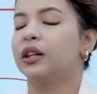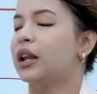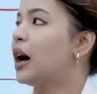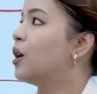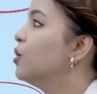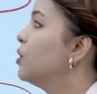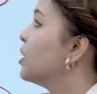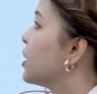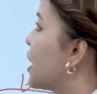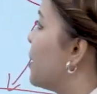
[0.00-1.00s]
now
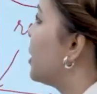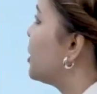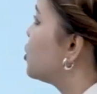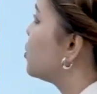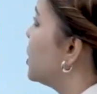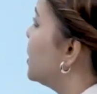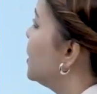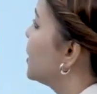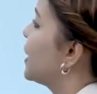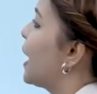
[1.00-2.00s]
coming to the
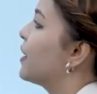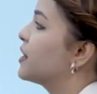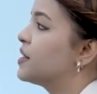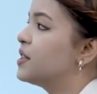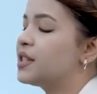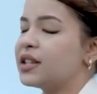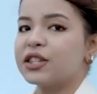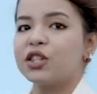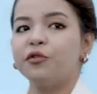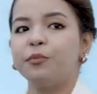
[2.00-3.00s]

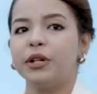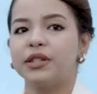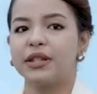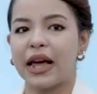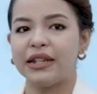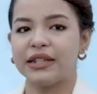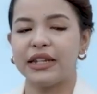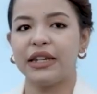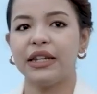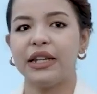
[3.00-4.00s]
characteristics of personality,
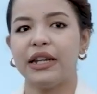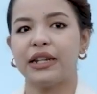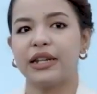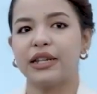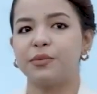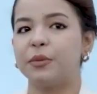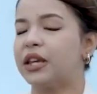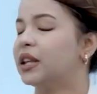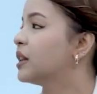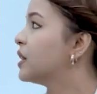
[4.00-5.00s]
let us
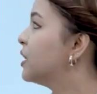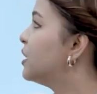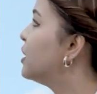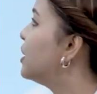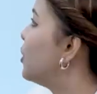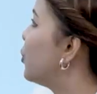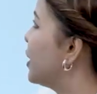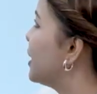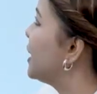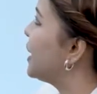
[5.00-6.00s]
begin with
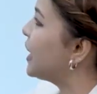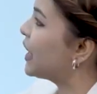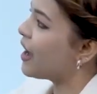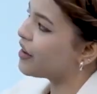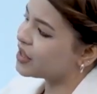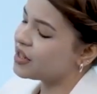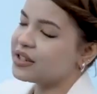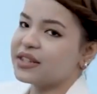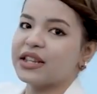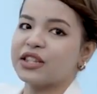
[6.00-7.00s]
the key
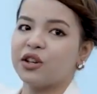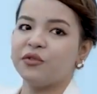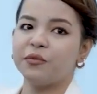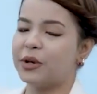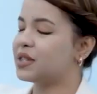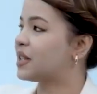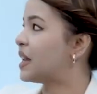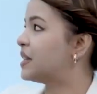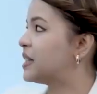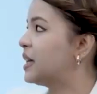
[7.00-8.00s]
characteristics of
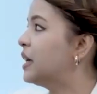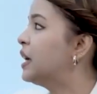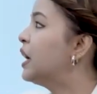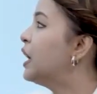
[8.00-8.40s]
personality.